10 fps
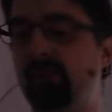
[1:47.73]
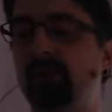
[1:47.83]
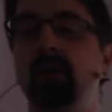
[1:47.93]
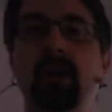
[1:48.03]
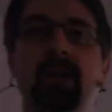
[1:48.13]

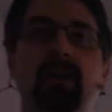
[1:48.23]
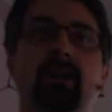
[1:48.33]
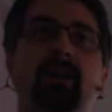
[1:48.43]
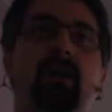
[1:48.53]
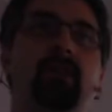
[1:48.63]
So
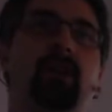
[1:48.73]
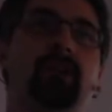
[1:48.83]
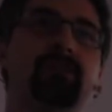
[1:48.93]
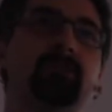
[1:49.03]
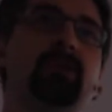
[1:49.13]
every
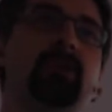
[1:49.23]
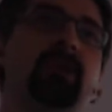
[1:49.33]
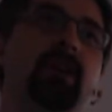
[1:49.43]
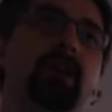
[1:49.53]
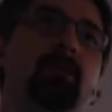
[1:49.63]
customer
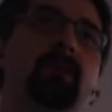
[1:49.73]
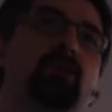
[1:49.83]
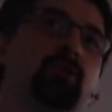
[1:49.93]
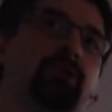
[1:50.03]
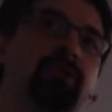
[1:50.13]

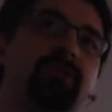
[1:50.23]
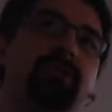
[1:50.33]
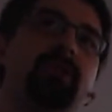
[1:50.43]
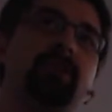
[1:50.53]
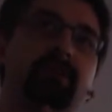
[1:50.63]
which
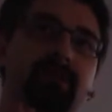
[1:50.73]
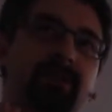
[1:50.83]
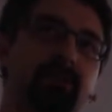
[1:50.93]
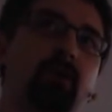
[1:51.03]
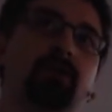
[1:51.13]
uses
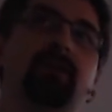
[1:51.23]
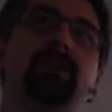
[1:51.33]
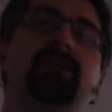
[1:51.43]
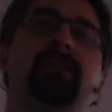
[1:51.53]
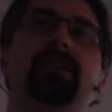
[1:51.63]
this
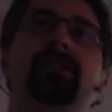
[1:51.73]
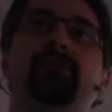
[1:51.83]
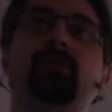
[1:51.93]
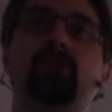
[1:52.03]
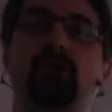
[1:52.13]
service in the
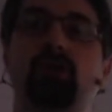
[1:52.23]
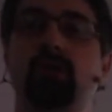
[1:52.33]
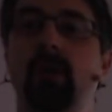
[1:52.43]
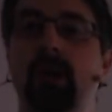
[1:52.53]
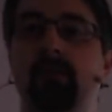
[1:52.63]

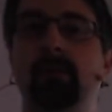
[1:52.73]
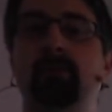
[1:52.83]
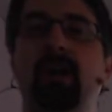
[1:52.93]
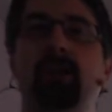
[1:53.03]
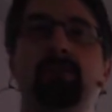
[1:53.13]
future will
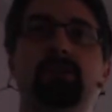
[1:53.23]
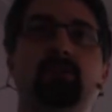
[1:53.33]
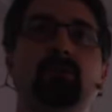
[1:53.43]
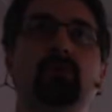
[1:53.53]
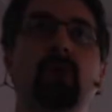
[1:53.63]
be able
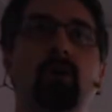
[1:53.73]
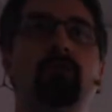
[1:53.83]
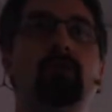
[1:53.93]
to